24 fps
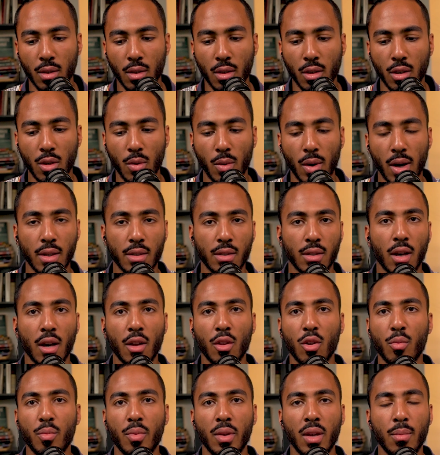You ask
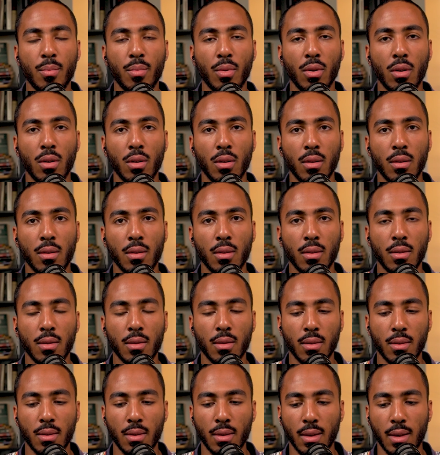other people,
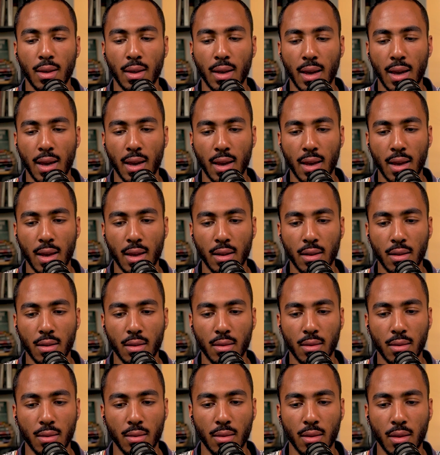
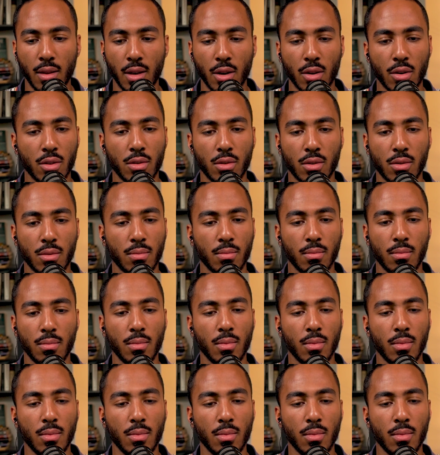and there's